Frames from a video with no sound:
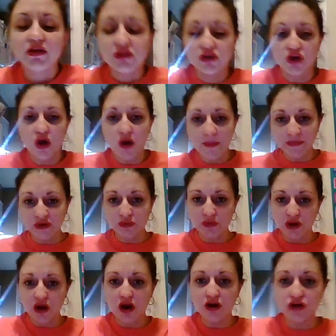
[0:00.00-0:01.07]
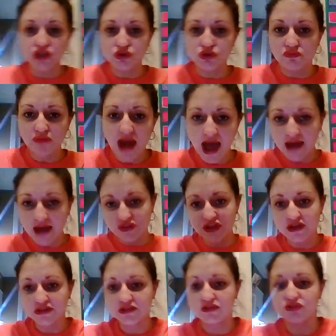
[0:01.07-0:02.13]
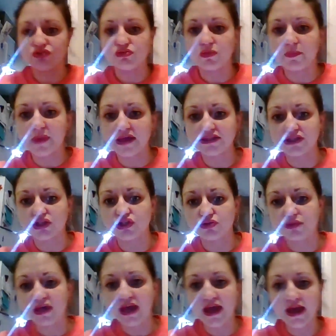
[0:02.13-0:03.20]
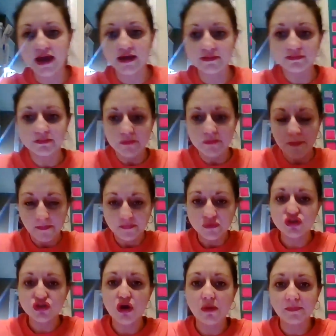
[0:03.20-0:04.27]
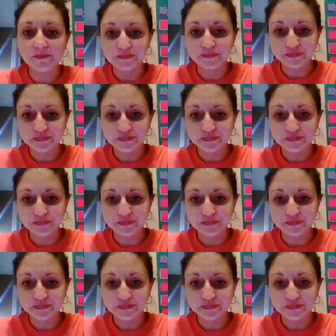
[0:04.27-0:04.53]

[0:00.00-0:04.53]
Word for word: you know, I'm going to encourage you to rock this and do the best that you can. So